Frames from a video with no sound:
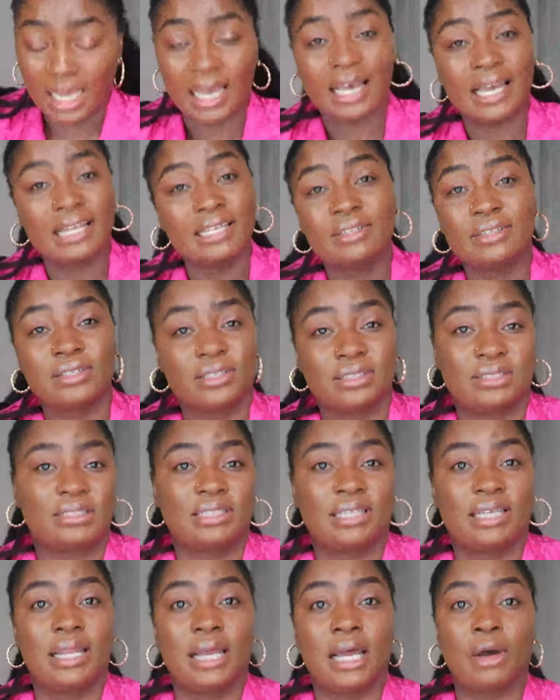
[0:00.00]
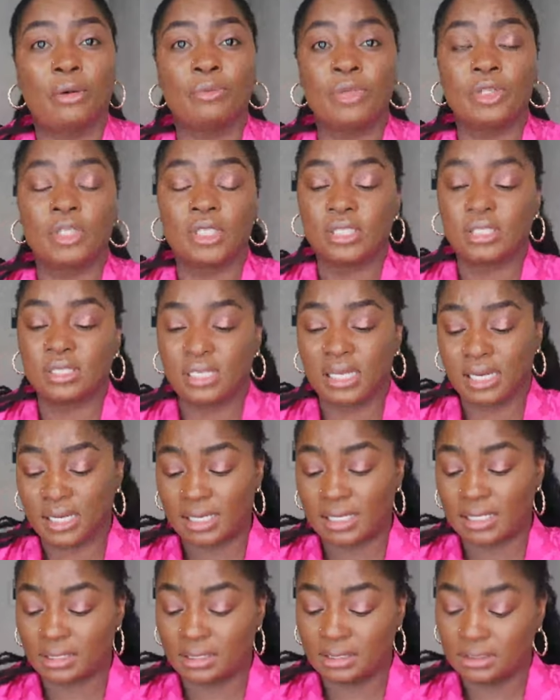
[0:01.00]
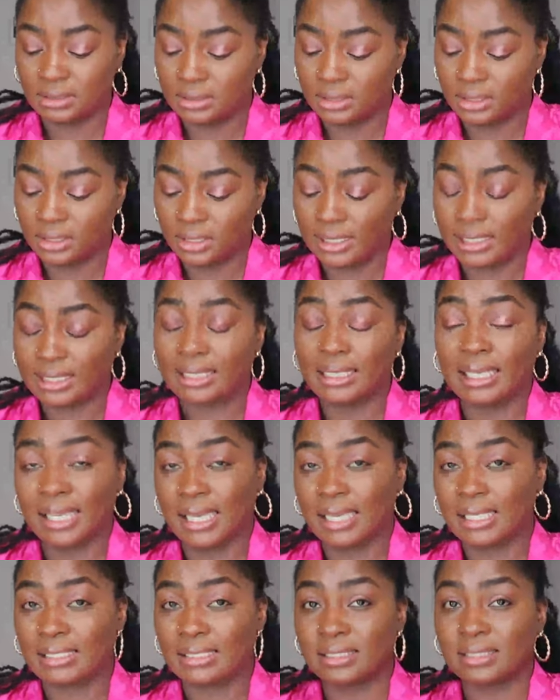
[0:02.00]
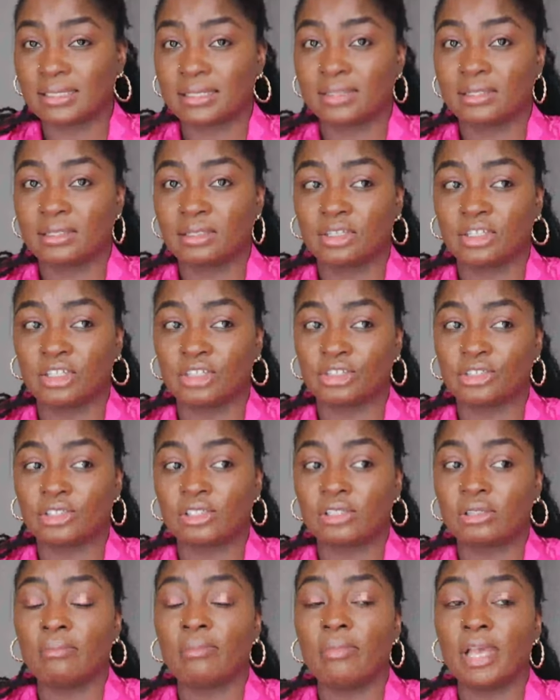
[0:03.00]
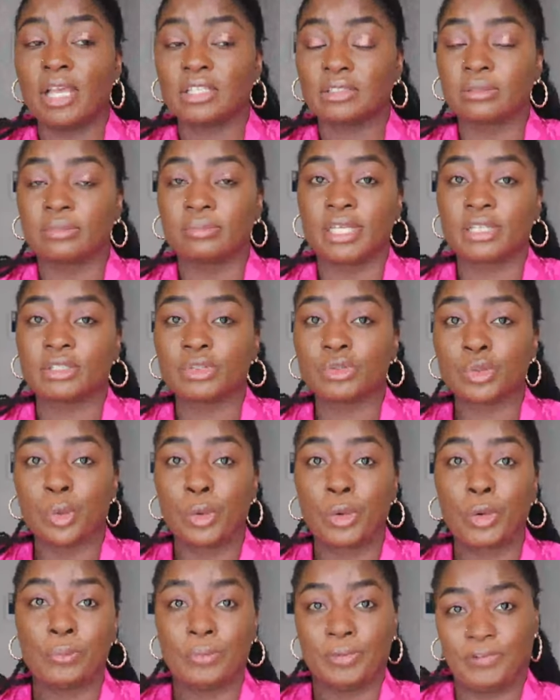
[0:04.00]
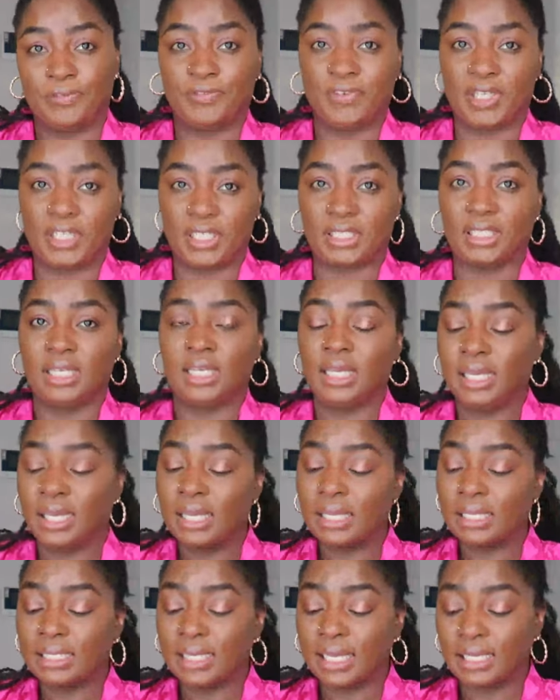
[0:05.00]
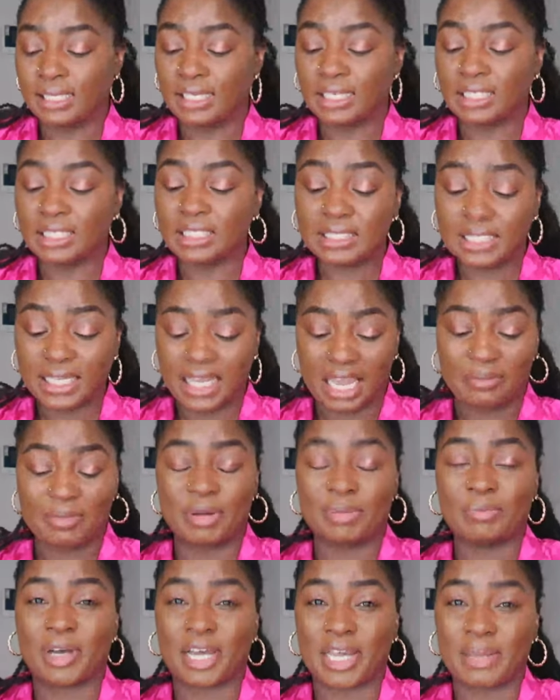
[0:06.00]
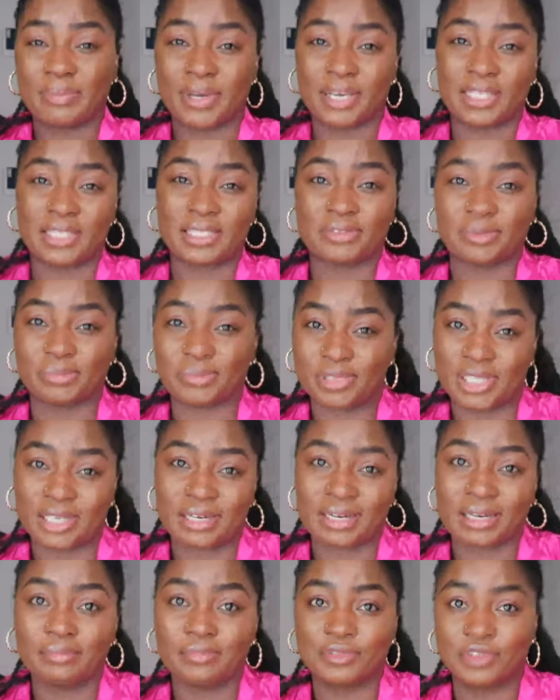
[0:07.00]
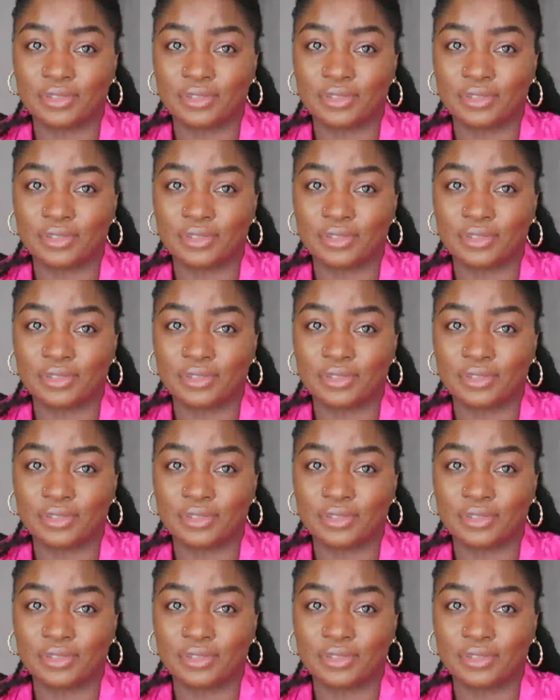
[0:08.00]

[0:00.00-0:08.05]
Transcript: I didn't understand how. But Zara gets the measurement so perfect that each time I buy pants from Zara,